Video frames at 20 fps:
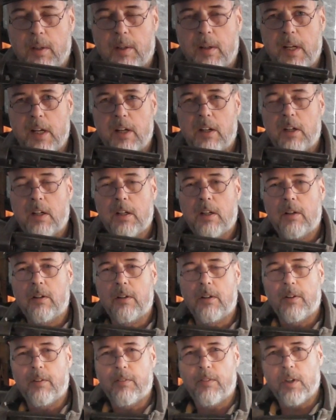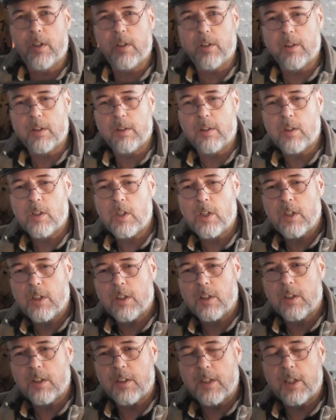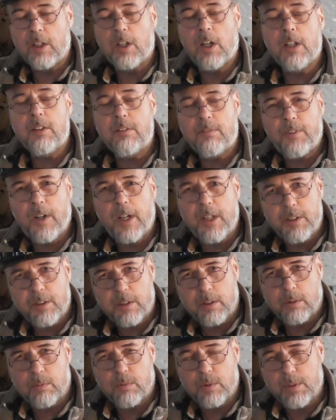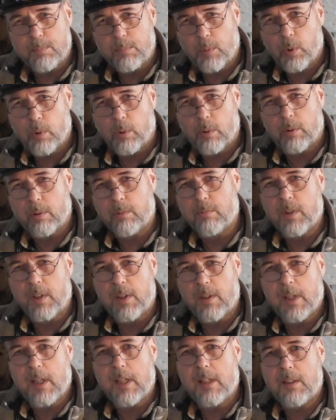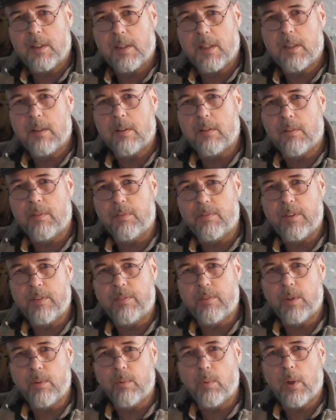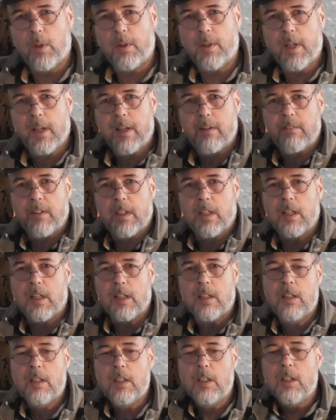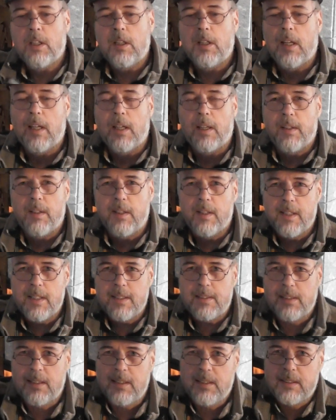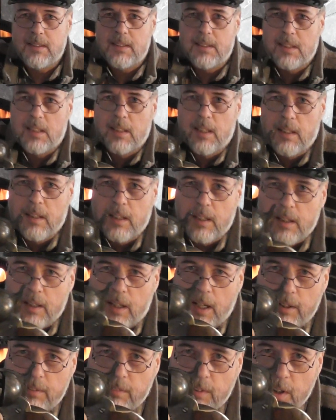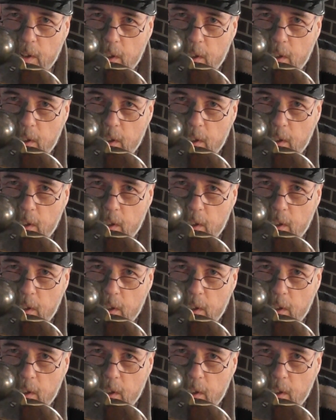era of the gunfighter was born with the 1851 Navy. And this is kind of a